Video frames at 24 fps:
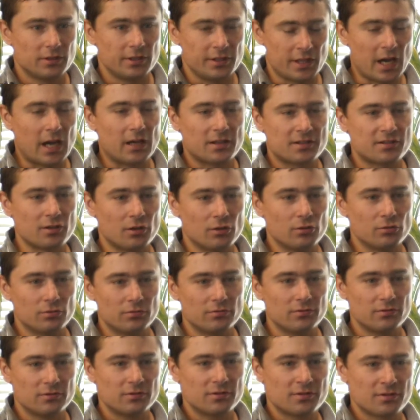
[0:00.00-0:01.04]
yeah, so
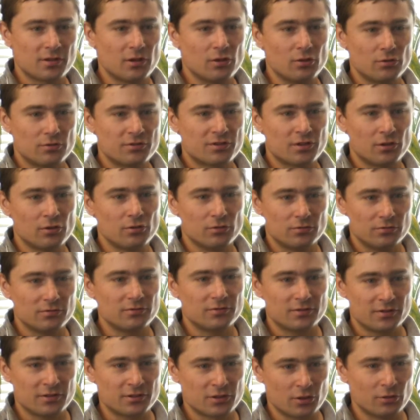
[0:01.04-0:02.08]

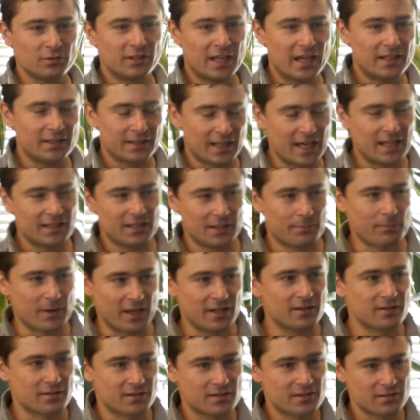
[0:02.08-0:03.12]
that
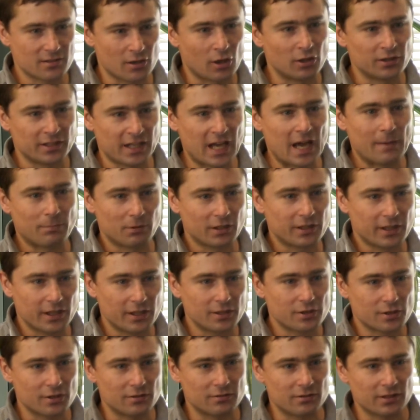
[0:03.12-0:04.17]
depends on the
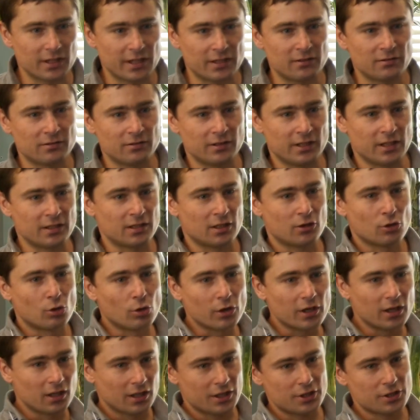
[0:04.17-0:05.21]
application. In a
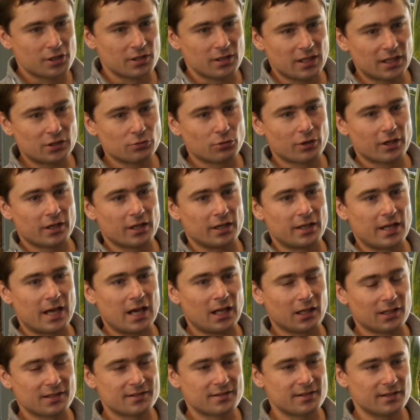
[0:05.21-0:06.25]
correlation network
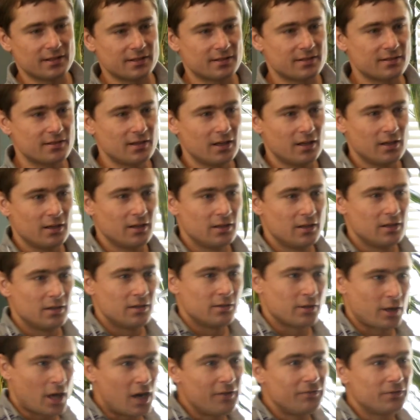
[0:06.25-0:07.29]
analysis,
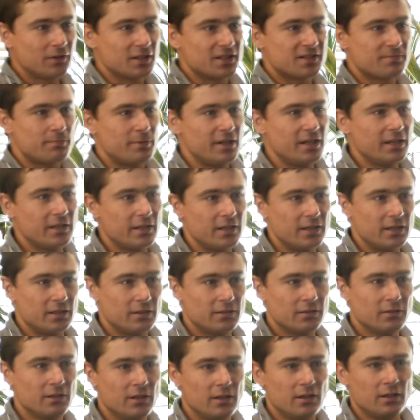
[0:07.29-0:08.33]
roughly
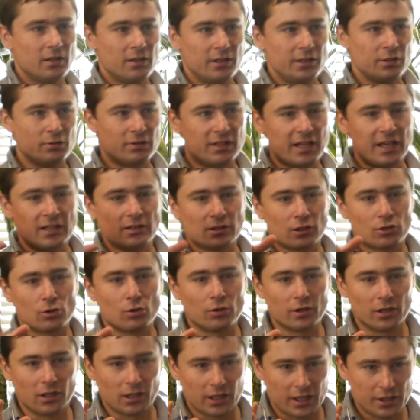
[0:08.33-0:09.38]
speaking, you take the
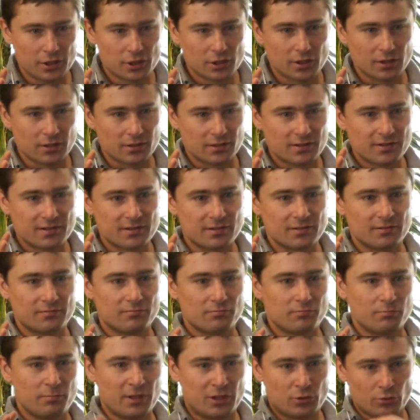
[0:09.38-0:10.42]
correlations
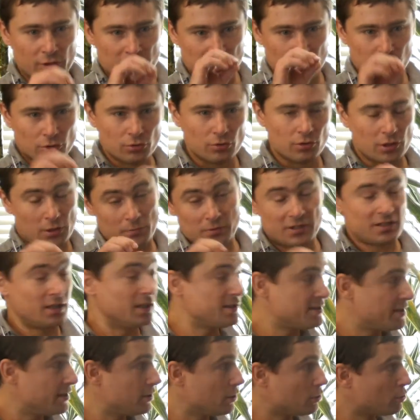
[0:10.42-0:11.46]
between two,
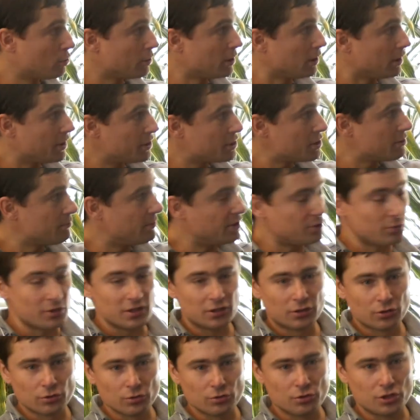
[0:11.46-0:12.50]
let's say the correlation between
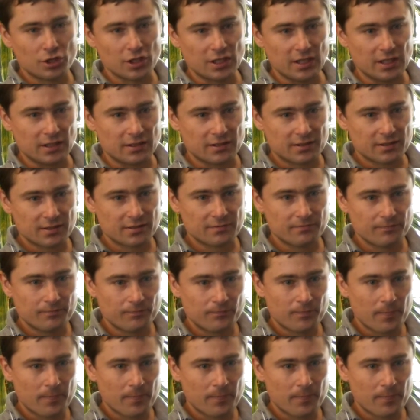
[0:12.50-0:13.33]
two genes,